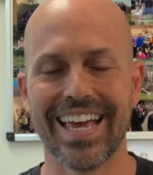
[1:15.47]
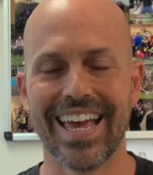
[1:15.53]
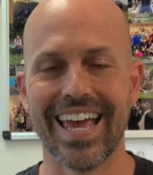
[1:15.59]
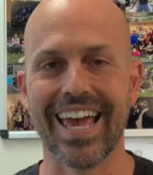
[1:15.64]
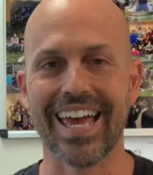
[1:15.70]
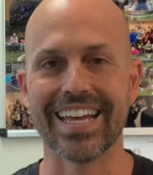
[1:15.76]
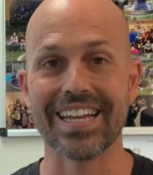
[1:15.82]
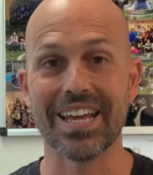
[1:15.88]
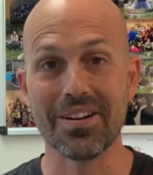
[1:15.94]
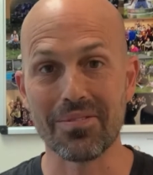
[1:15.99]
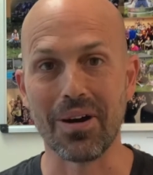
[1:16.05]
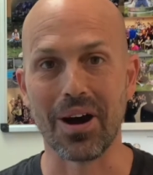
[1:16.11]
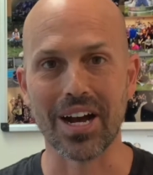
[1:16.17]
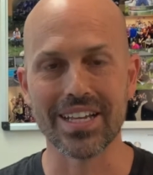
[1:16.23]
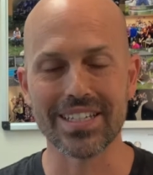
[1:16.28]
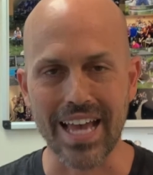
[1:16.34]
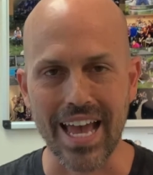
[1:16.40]
And it
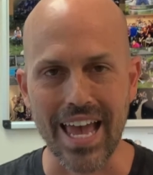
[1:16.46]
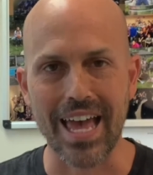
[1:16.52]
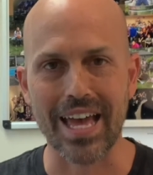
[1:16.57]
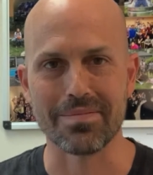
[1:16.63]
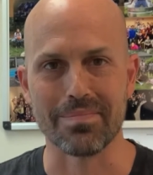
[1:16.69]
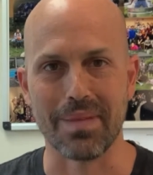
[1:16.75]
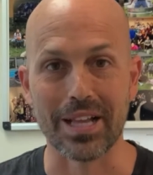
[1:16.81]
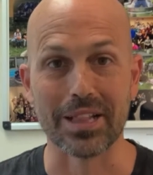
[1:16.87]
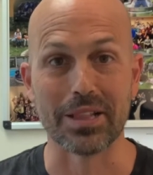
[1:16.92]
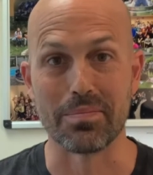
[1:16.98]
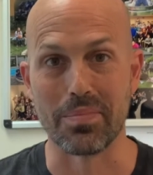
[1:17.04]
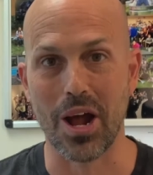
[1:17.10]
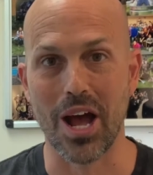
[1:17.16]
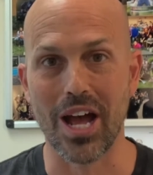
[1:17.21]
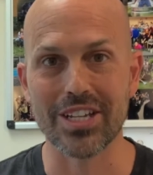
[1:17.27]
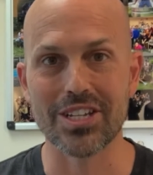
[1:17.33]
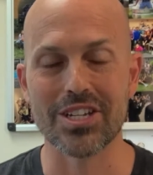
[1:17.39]
was. I had my
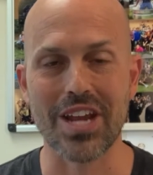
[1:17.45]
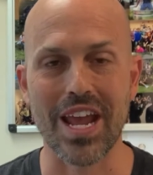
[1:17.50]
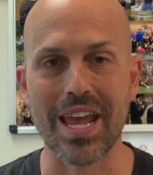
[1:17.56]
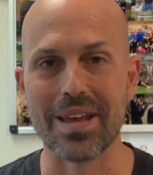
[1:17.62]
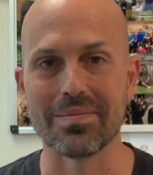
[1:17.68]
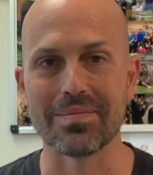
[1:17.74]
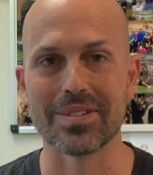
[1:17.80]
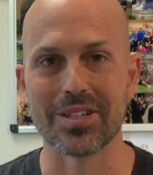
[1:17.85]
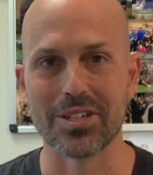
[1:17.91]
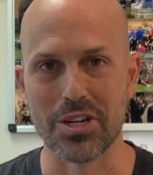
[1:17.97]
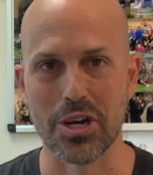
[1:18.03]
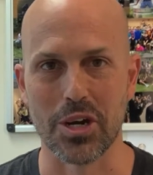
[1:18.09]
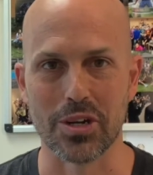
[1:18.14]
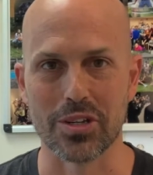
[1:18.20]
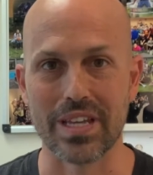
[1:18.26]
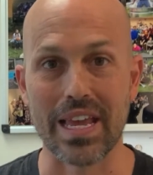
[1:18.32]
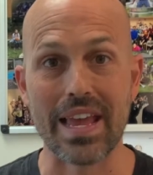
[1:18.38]
LeBron James
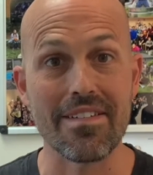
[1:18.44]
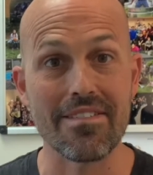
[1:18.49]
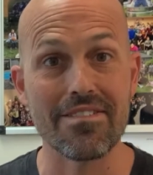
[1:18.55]
jersey,